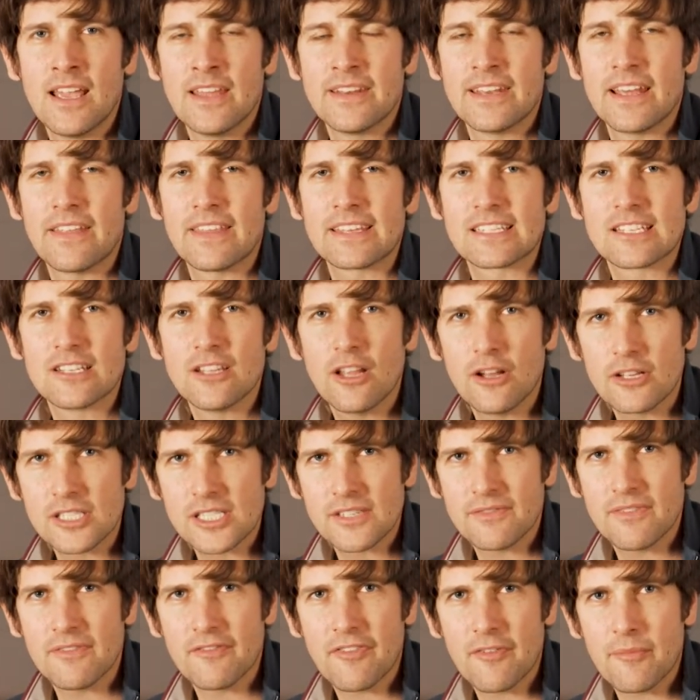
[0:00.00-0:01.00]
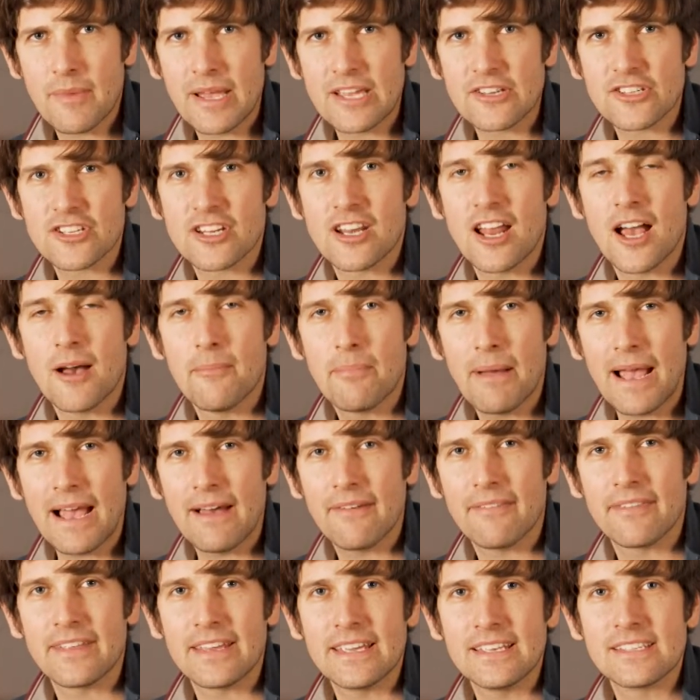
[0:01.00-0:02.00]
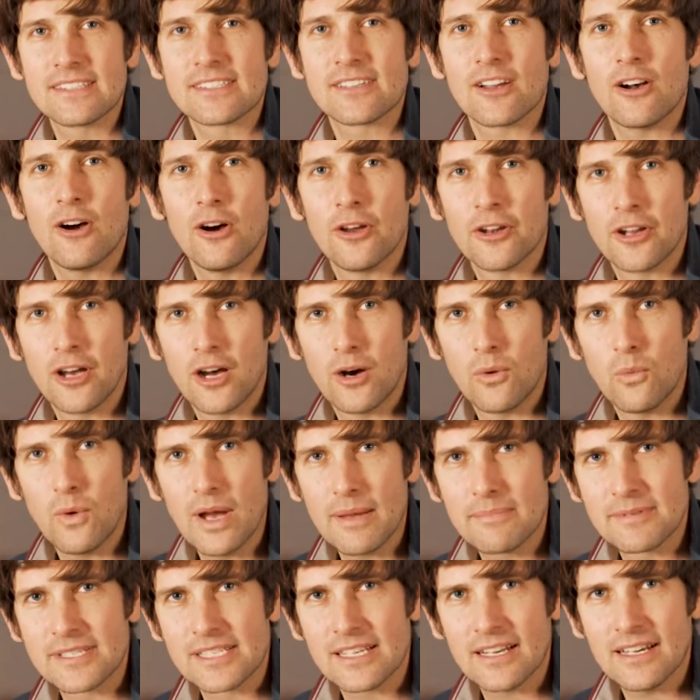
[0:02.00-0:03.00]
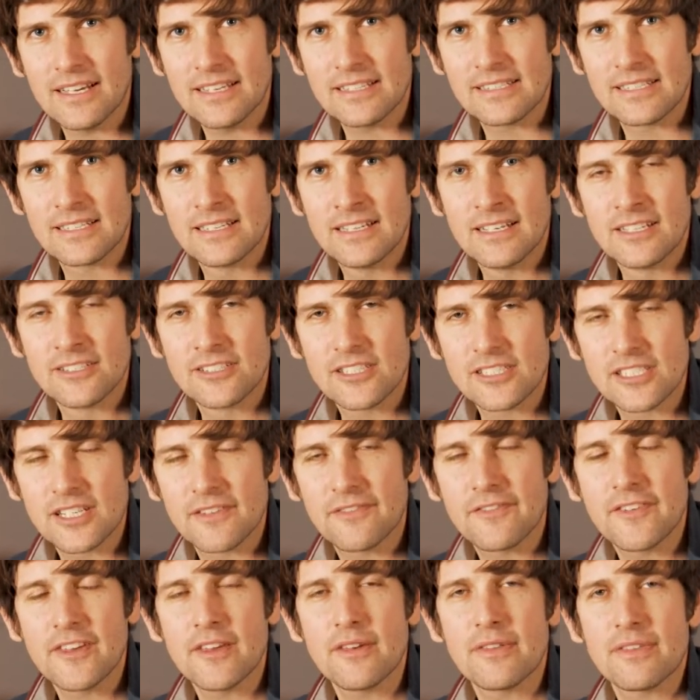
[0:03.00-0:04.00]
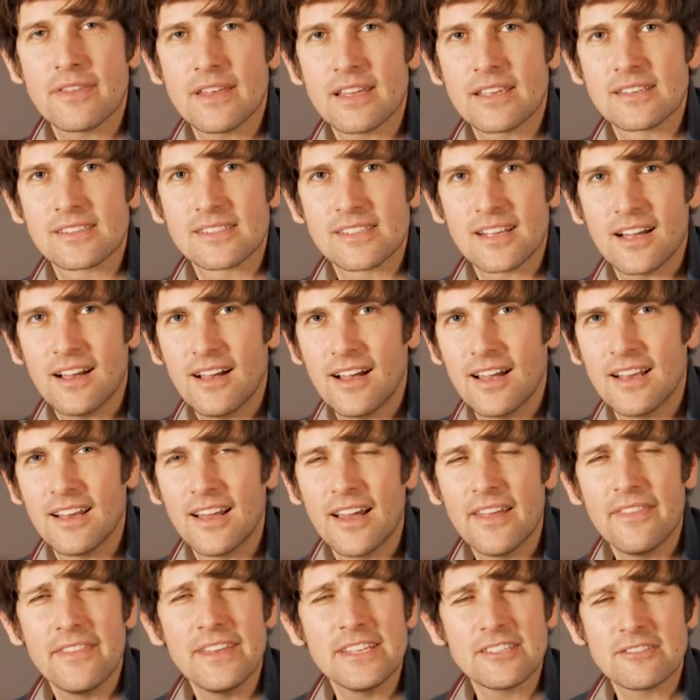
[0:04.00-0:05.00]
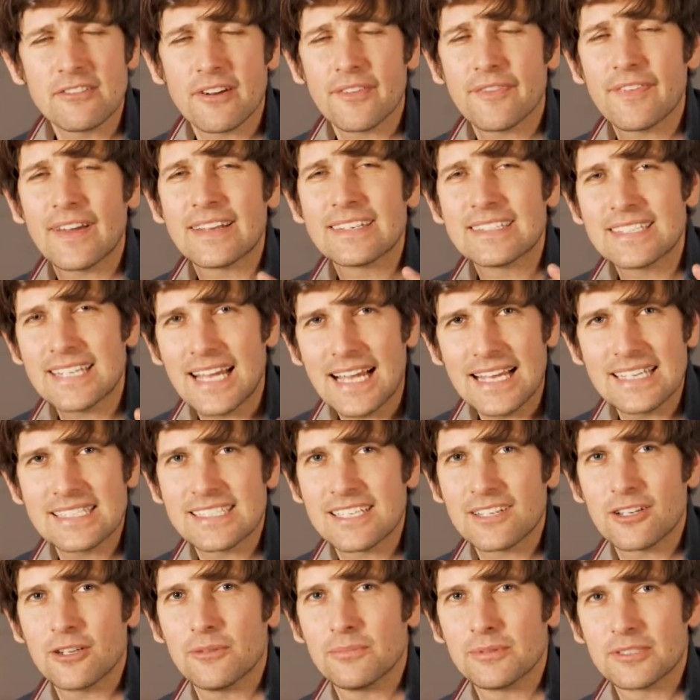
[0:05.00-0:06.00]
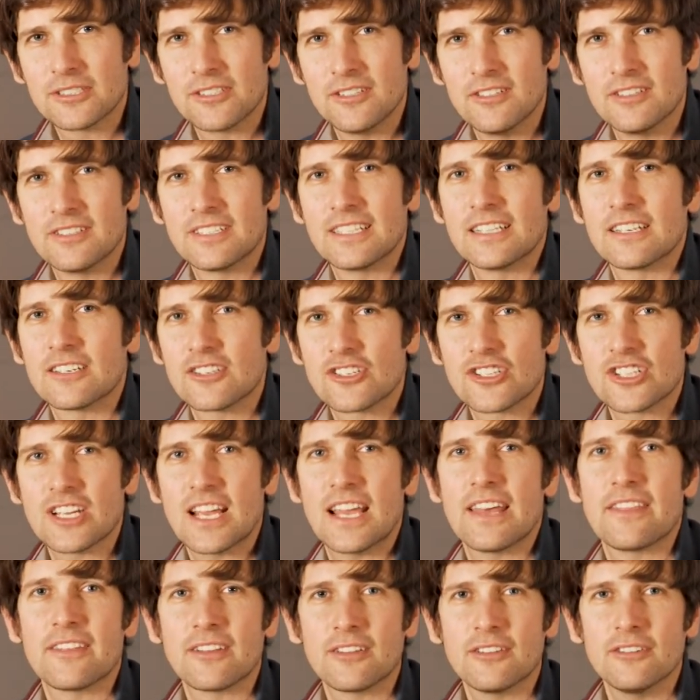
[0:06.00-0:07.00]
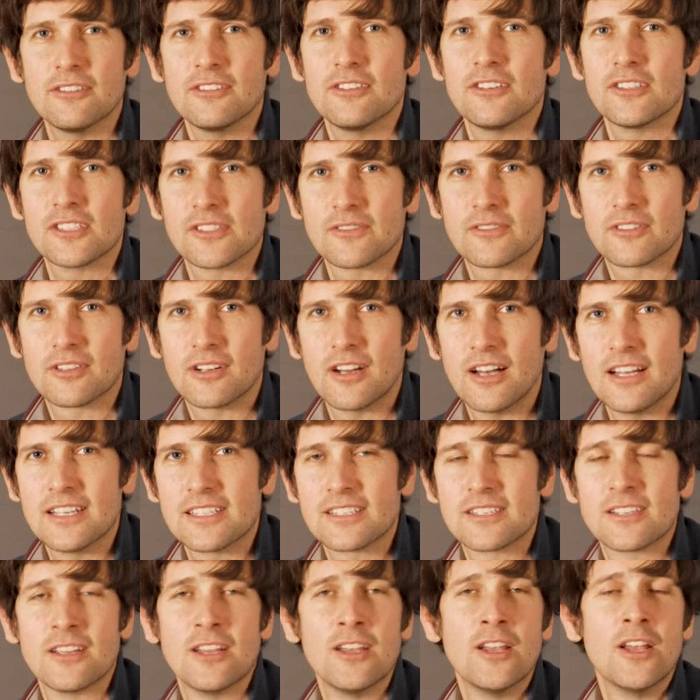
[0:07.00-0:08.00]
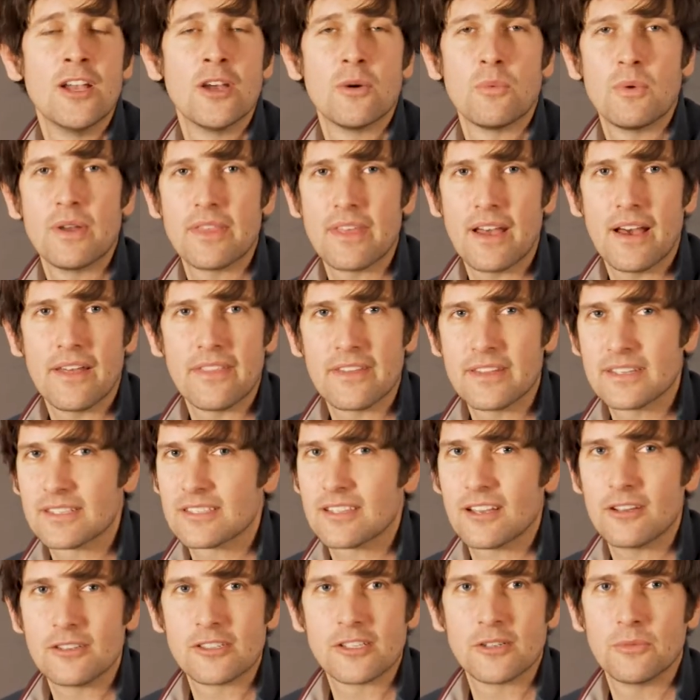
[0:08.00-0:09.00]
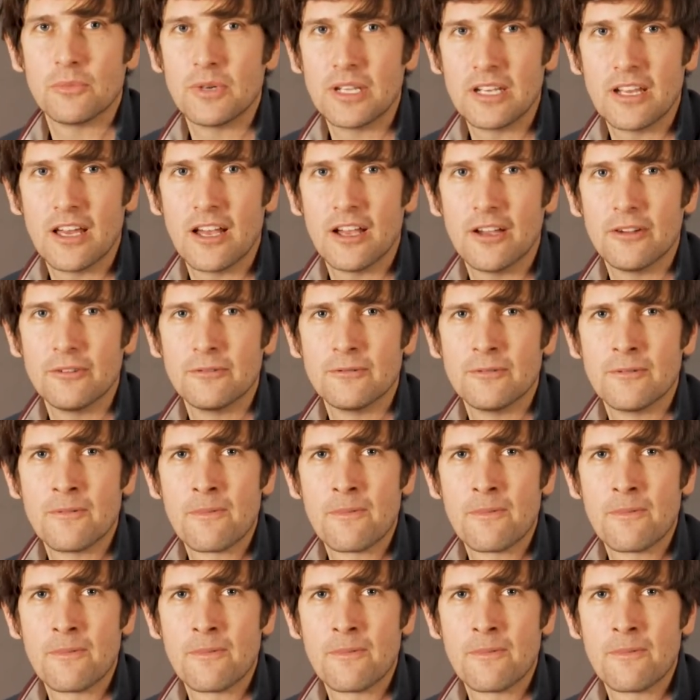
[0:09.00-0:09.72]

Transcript: Now, there's lots of information about these on our website. Just a few things to highlight. These are a fantastic opportunity to share the good news of Christ with others, those whom we know.